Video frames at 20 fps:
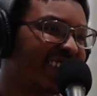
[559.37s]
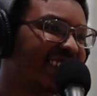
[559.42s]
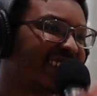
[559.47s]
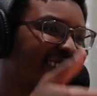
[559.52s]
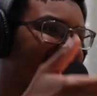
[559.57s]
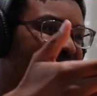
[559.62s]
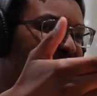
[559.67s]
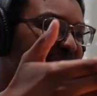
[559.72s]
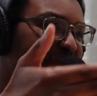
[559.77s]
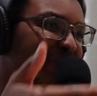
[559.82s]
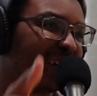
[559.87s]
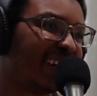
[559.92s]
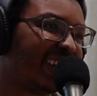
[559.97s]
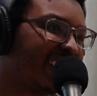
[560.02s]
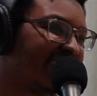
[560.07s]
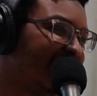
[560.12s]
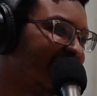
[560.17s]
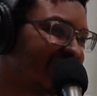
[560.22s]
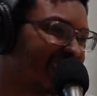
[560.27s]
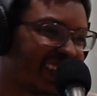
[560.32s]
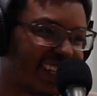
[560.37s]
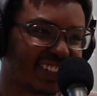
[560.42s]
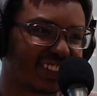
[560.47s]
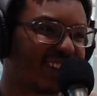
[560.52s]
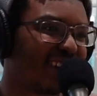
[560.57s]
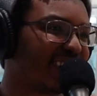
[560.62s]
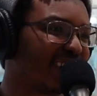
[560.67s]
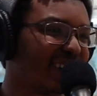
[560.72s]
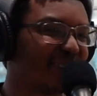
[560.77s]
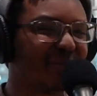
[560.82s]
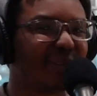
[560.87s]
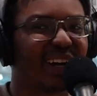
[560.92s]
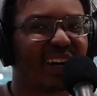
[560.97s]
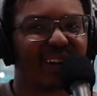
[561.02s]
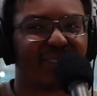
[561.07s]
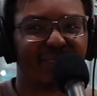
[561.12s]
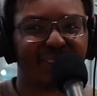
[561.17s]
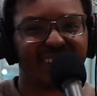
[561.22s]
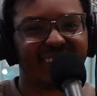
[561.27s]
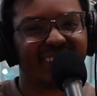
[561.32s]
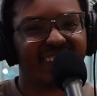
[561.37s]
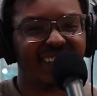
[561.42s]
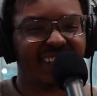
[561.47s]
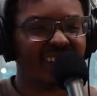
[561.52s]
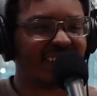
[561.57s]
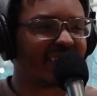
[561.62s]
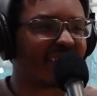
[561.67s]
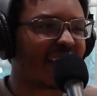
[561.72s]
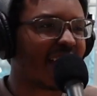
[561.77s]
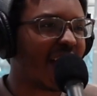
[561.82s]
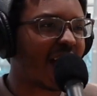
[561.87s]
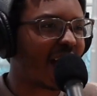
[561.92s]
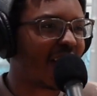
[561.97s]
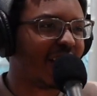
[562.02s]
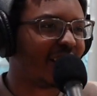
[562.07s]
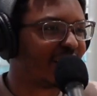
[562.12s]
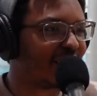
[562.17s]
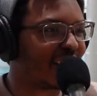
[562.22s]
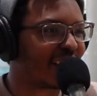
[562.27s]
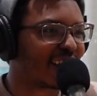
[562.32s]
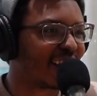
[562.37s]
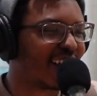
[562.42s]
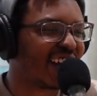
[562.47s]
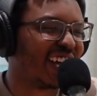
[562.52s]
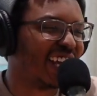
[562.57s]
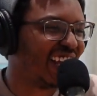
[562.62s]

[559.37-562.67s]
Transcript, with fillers: his hot mic, he's like talking about how much he's like, hey, I hate that guy,